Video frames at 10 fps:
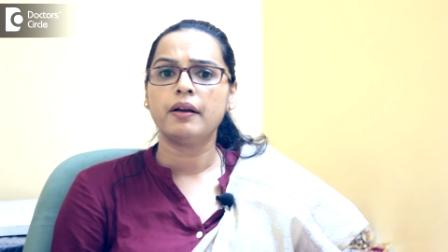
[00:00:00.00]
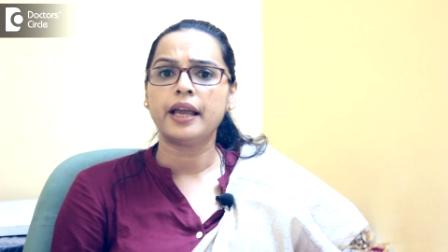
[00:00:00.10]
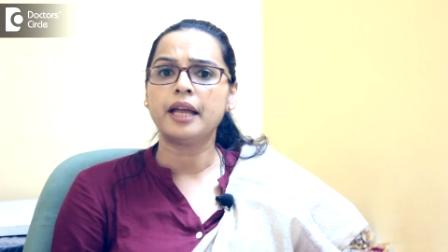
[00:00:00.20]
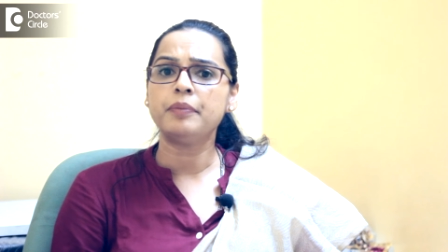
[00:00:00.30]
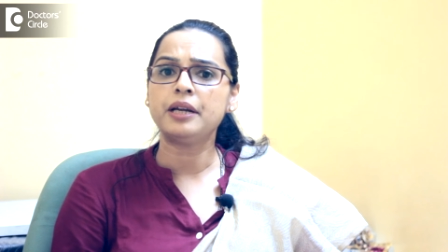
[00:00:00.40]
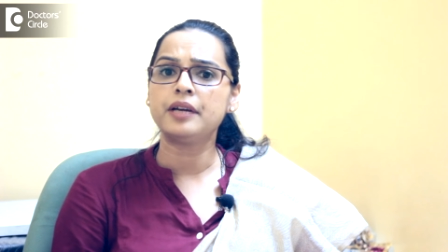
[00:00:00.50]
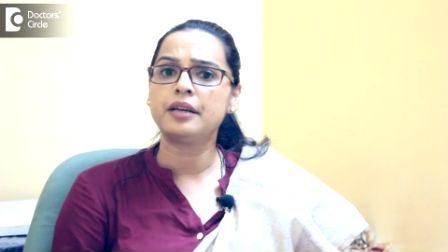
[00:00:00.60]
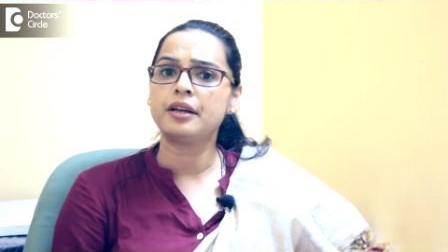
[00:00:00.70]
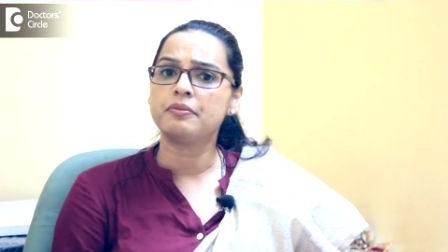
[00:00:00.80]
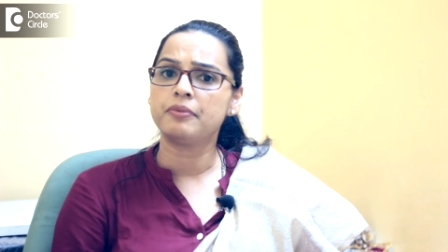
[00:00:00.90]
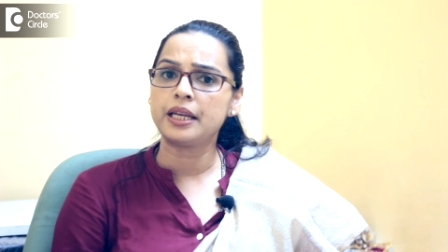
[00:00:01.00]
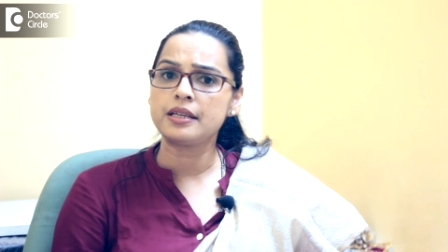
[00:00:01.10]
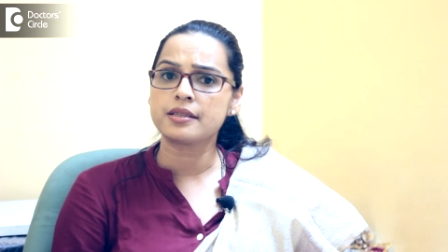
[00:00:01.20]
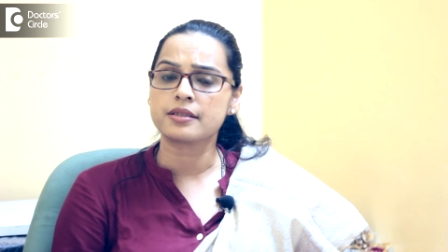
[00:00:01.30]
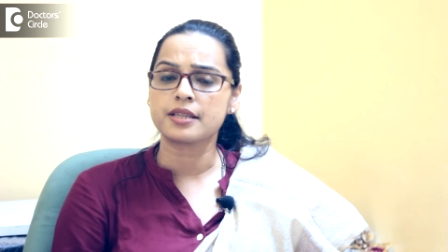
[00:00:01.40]
can be treated very
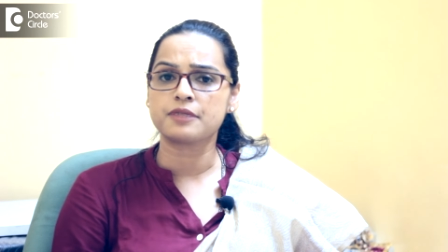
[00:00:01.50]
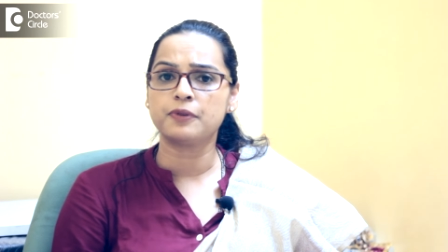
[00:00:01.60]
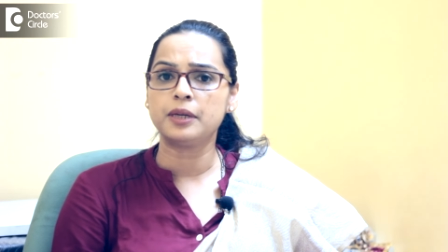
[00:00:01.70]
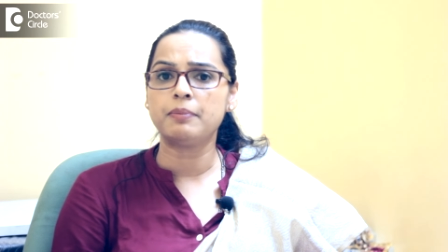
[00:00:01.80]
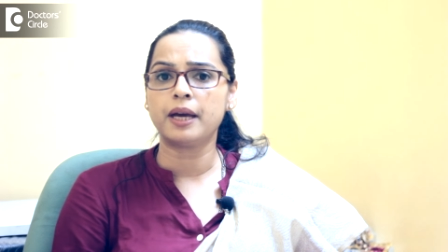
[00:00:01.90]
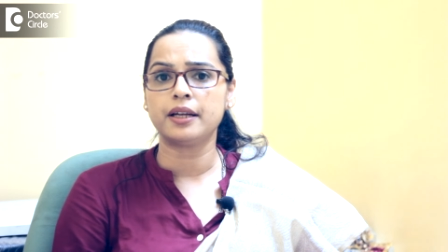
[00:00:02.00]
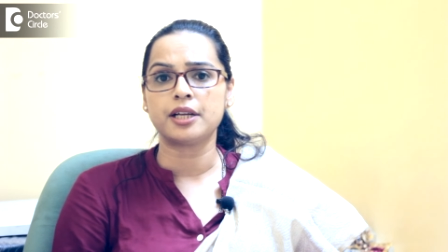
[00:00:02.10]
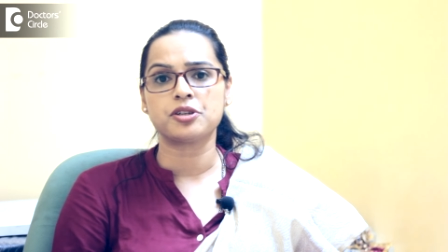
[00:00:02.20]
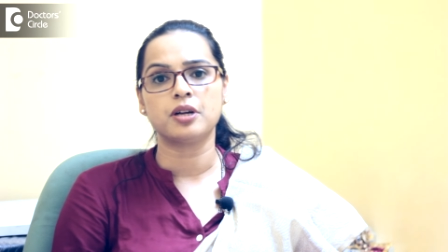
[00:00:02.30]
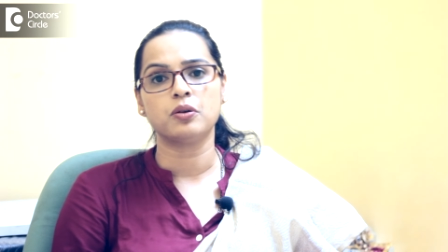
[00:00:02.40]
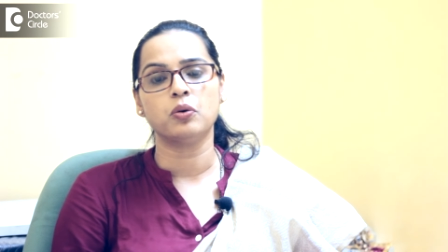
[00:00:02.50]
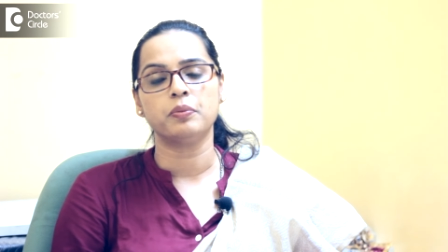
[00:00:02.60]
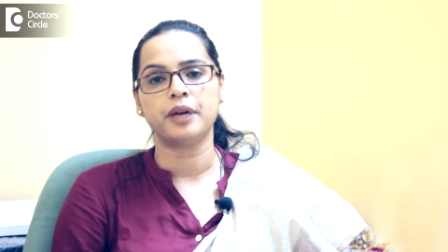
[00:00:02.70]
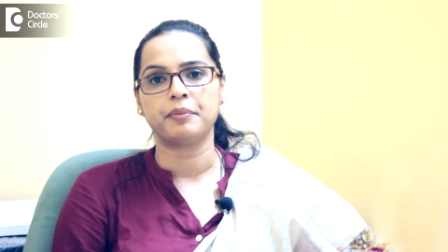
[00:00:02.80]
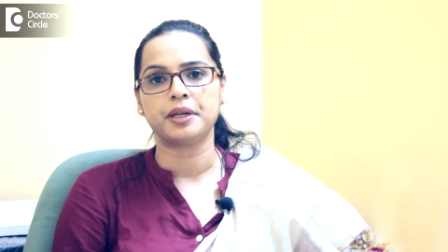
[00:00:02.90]
successfully by natural
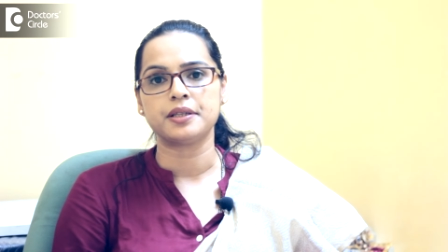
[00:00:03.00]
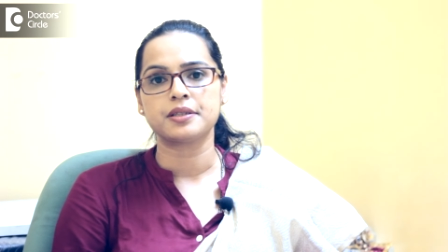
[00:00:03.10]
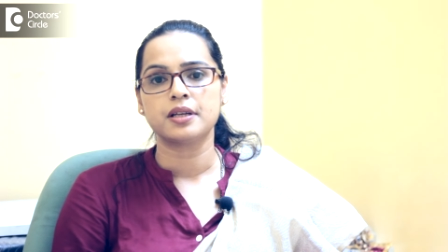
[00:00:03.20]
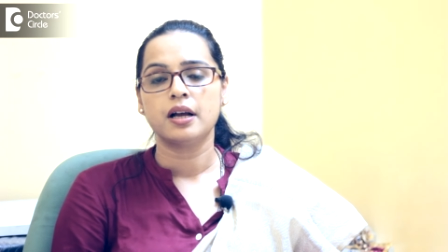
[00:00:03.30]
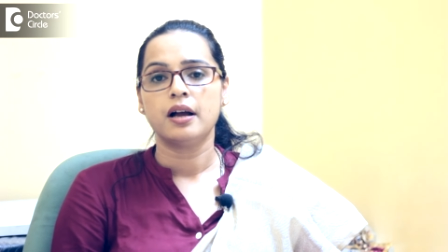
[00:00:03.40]
home remedies.